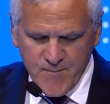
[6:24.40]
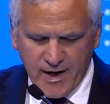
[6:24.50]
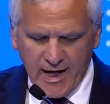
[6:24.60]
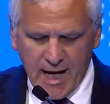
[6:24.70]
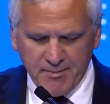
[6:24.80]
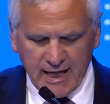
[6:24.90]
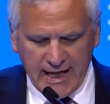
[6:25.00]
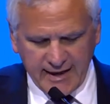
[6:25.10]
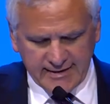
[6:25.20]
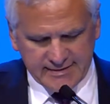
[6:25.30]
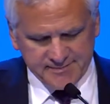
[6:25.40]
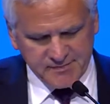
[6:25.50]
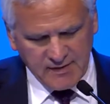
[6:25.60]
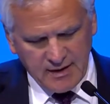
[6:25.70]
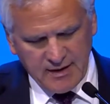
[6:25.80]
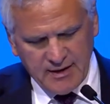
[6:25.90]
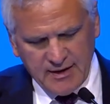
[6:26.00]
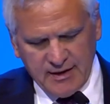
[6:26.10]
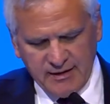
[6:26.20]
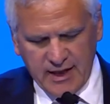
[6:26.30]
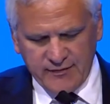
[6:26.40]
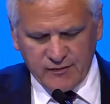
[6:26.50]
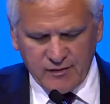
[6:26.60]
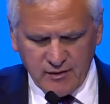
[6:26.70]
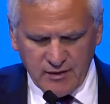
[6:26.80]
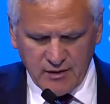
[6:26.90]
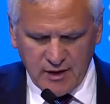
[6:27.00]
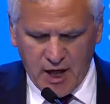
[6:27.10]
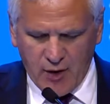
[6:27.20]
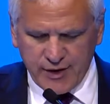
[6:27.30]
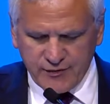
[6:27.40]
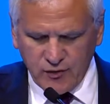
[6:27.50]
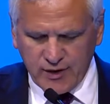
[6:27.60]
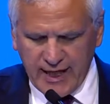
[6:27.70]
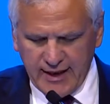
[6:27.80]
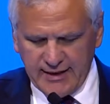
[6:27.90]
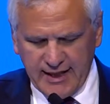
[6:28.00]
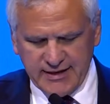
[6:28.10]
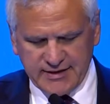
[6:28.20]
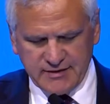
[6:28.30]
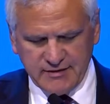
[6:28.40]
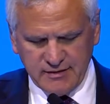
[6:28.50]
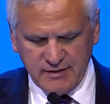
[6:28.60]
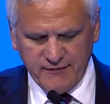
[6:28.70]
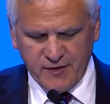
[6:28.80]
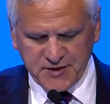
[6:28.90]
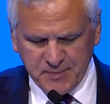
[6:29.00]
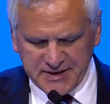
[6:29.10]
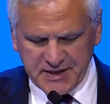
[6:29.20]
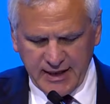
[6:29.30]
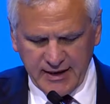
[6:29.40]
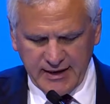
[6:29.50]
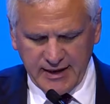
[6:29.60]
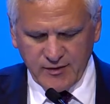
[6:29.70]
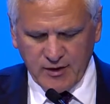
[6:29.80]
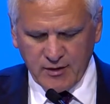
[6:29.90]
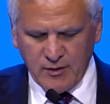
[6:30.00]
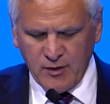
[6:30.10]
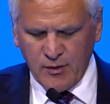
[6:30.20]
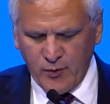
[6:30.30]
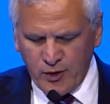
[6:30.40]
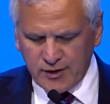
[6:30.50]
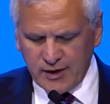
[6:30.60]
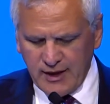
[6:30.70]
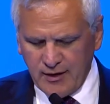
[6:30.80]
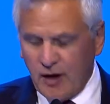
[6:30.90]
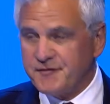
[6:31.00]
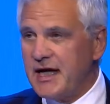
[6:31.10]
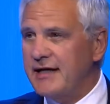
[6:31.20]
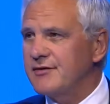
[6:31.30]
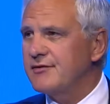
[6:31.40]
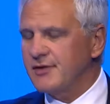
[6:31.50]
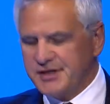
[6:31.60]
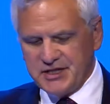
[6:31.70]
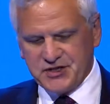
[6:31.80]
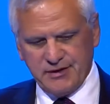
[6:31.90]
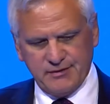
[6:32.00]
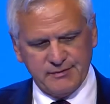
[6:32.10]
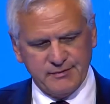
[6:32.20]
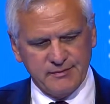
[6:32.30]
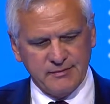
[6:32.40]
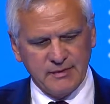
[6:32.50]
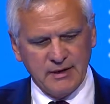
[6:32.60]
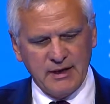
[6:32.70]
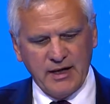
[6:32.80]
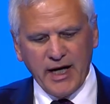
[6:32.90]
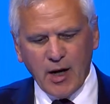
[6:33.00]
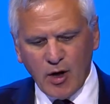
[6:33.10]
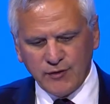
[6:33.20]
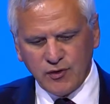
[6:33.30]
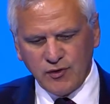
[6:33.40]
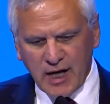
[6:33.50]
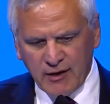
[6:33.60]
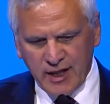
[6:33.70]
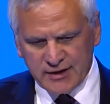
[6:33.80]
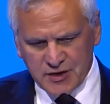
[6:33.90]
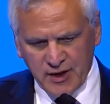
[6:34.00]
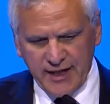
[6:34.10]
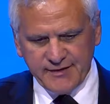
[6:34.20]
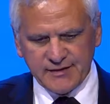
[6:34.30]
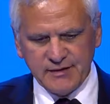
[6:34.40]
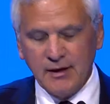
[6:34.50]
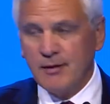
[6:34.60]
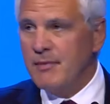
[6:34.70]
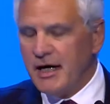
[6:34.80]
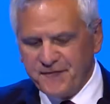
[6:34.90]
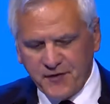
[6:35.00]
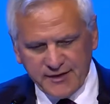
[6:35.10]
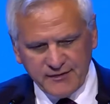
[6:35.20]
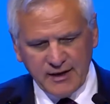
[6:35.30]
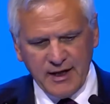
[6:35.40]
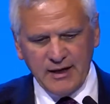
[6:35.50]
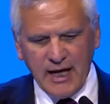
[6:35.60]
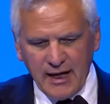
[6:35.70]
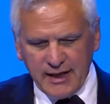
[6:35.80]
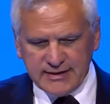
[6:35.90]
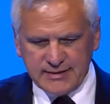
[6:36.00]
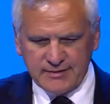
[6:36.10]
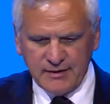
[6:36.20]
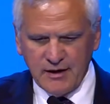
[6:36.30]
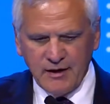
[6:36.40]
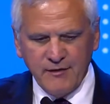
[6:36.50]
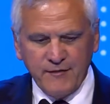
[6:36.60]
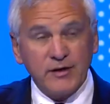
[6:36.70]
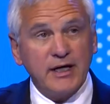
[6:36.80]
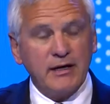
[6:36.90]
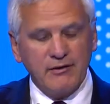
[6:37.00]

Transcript: And I'm glad that our two candidates for Spitzenkandidat are worthy of that tradition. And I want to congratulate Manfred and Alex for their